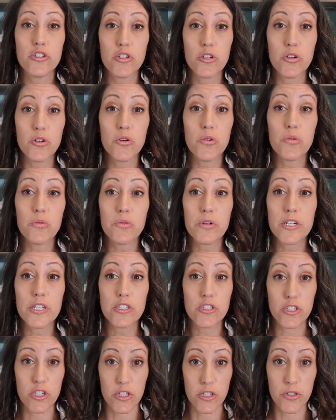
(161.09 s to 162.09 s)
to
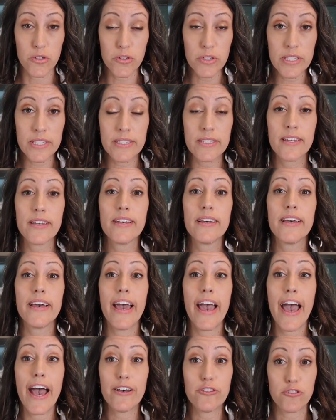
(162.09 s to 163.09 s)
reduce
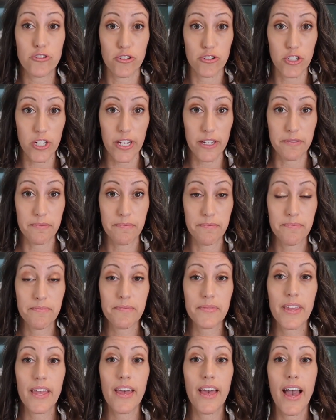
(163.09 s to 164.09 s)
estrogen.
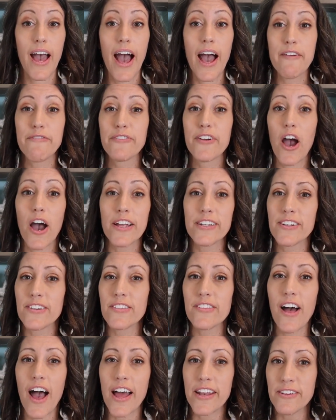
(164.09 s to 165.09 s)
I've gotten a
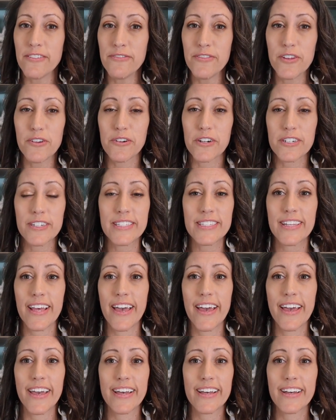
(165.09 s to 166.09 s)
lot of viewers
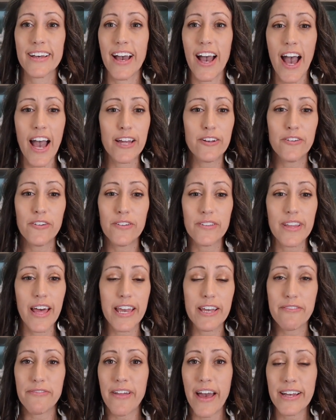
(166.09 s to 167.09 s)
saying, I don't
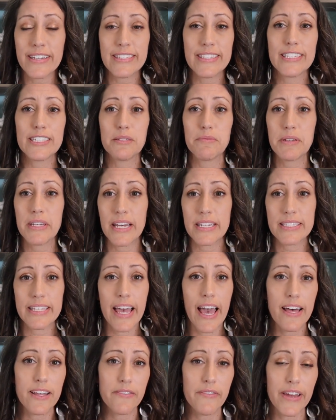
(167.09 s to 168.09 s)
like flax seeds because they
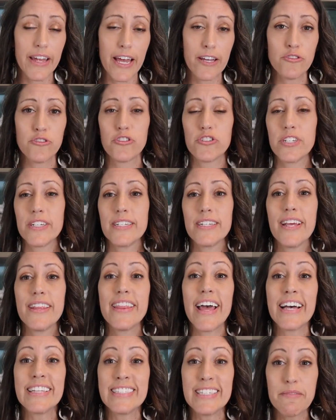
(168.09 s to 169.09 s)
elevate estrogen.
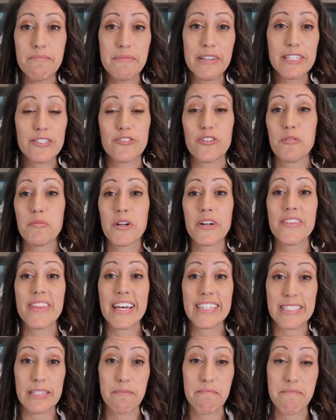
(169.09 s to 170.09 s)
That's a misnomer,
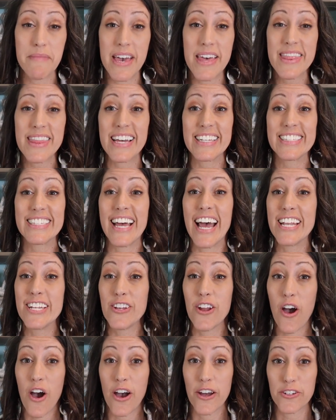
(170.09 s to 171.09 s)
that's a myth, that's a
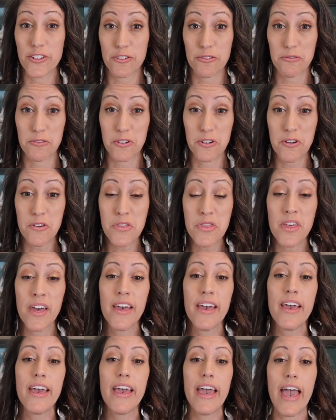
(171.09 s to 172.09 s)
non-truth,
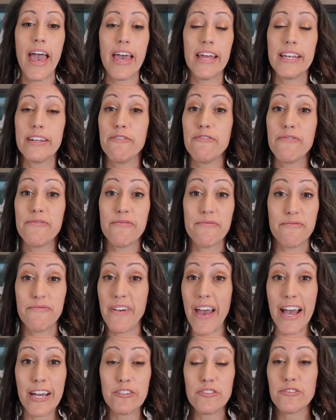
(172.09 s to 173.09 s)
and
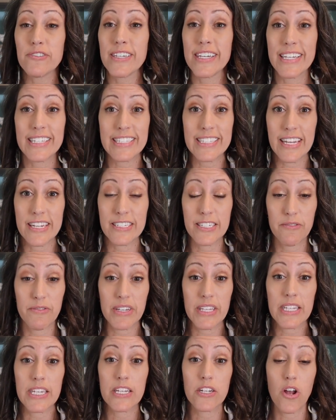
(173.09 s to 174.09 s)
factually and
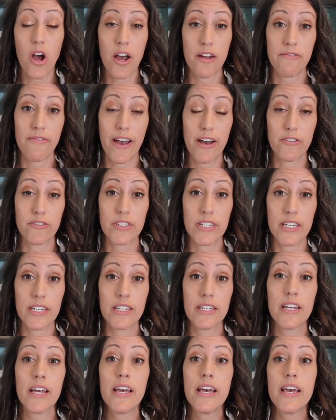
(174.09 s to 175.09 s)
scientifically not
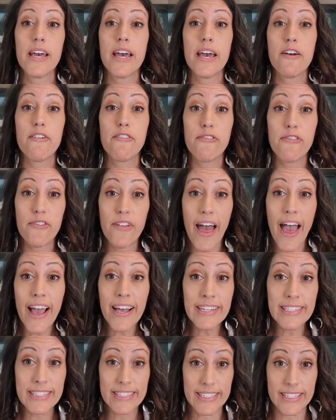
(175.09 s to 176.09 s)
founded.
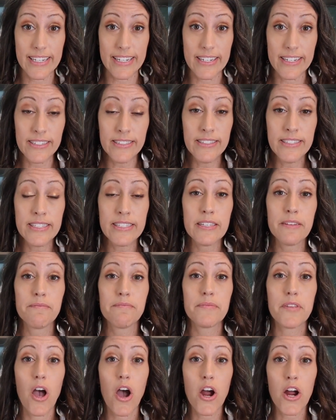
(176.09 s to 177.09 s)
Flax seeds
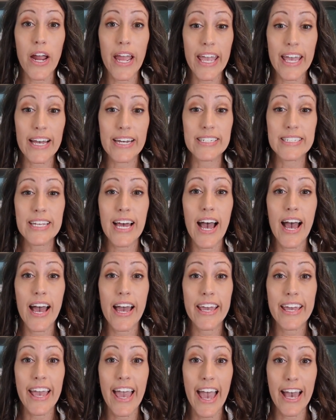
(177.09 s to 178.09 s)
are
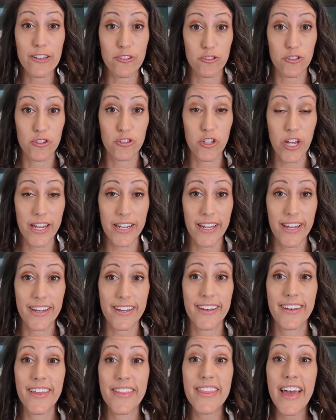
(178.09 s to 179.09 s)

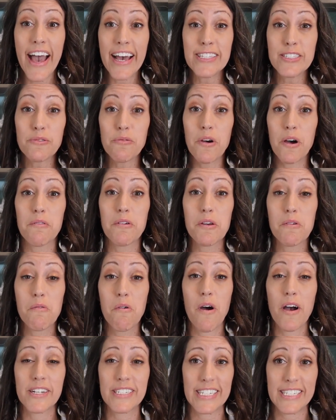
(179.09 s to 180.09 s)
anti-estrogenic. That's what we
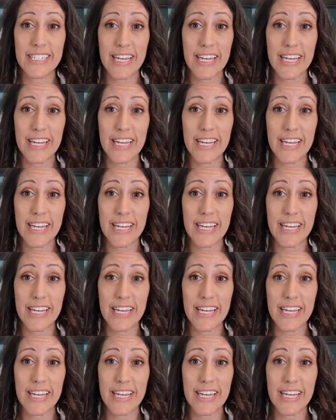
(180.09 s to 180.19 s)
want to